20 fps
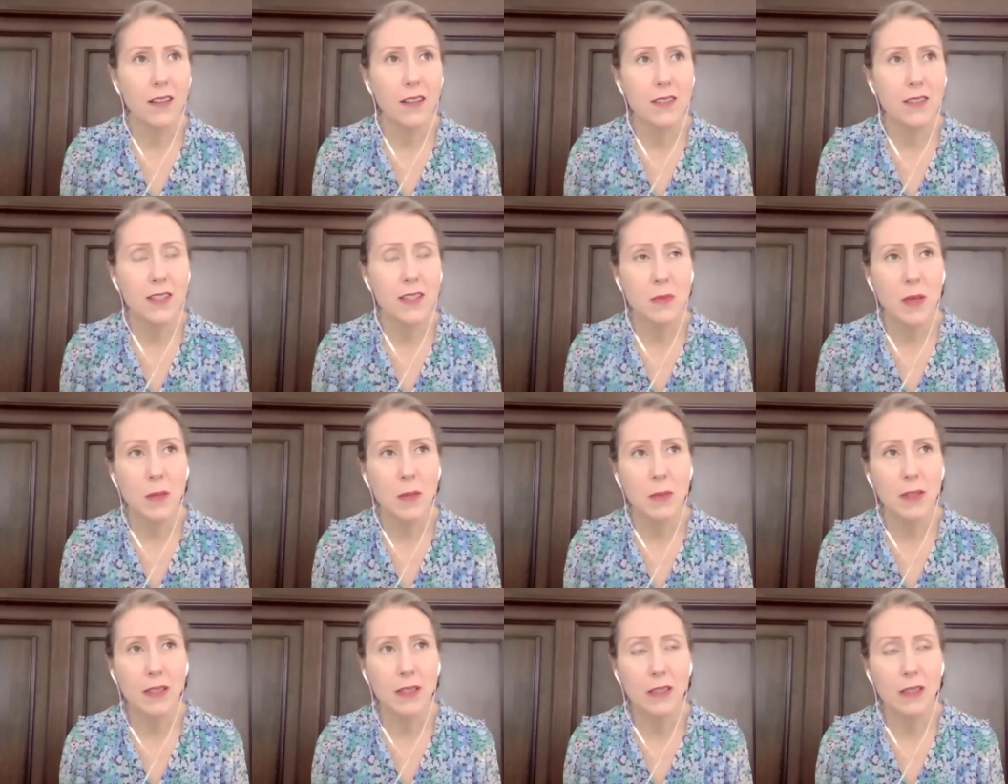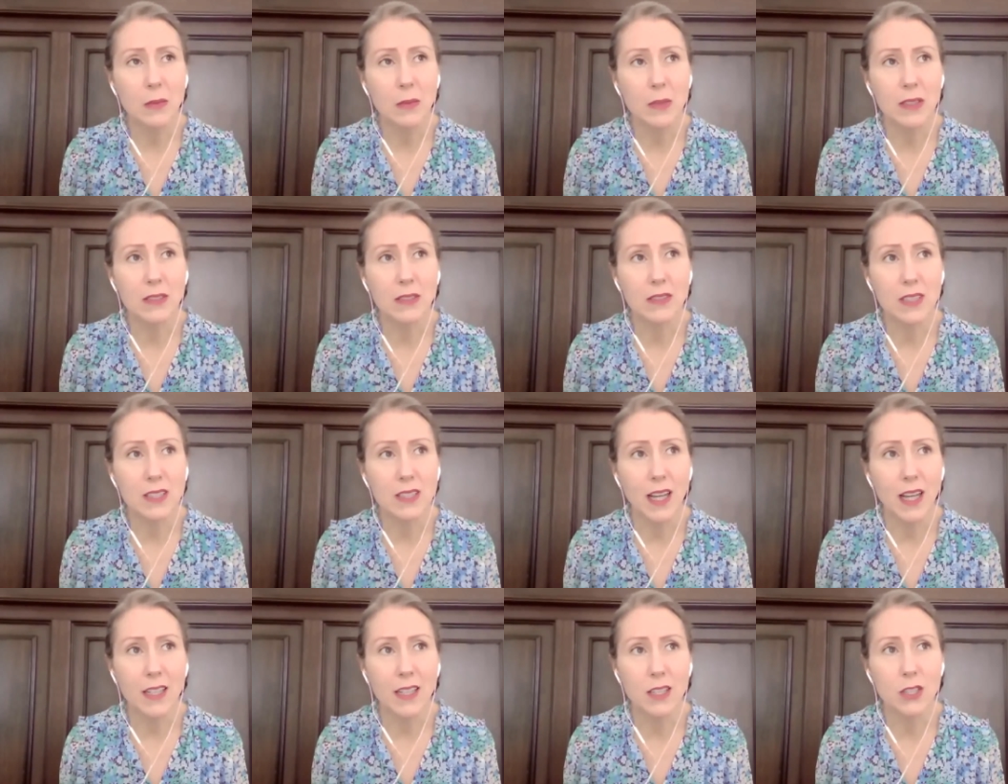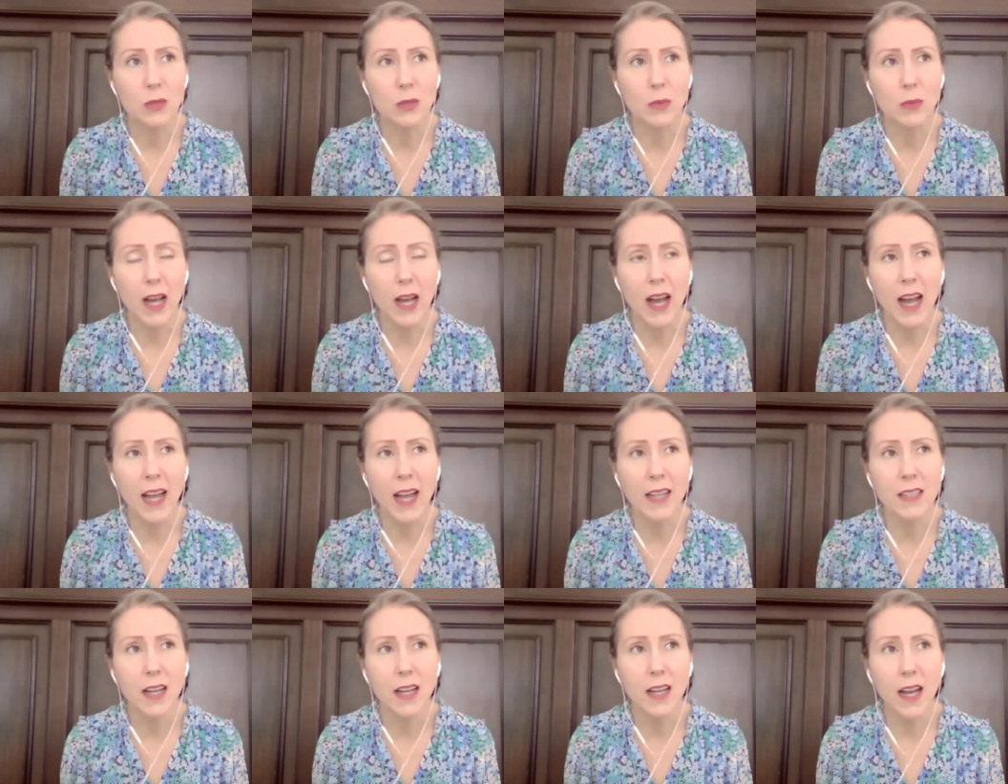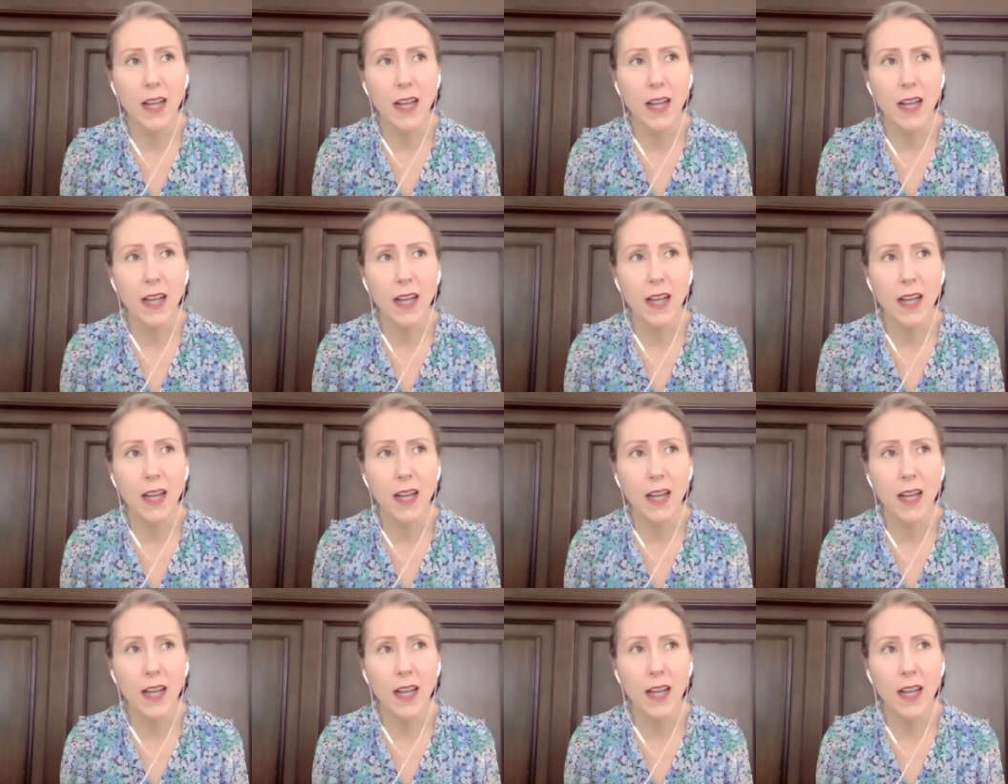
this may be a little bit of a side issue, but I